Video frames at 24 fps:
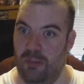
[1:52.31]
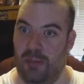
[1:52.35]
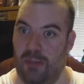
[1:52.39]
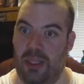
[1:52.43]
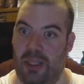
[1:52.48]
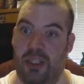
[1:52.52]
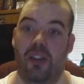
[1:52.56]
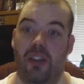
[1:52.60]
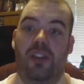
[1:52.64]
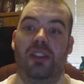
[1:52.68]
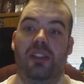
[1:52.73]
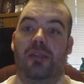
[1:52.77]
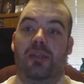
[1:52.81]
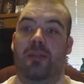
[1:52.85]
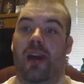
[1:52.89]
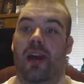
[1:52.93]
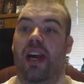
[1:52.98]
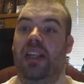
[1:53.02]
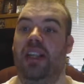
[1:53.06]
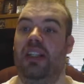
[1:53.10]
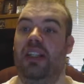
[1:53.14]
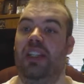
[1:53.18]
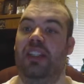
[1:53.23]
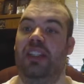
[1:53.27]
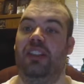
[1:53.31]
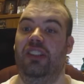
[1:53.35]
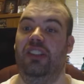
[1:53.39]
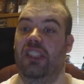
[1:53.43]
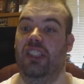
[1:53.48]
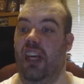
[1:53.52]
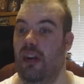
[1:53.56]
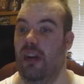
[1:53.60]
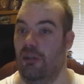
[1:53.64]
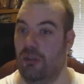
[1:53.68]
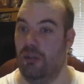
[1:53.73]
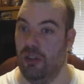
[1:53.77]
because apparently his
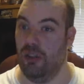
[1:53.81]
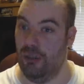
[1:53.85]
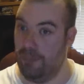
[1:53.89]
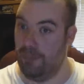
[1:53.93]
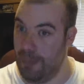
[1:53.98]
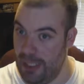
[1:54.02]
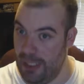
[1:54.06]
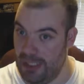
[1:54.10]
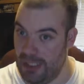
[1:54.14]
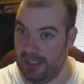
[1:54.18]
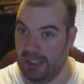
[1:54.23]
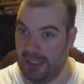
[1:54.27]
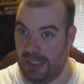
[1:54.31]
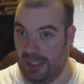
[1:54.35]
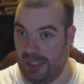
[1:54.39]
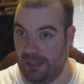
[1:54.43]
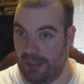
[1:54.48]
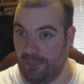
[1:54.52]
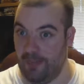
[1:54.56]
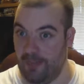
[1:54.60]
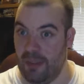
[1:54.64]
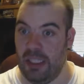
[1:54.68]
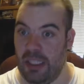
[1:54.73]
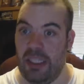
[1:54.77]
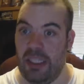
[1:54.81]
child could be there.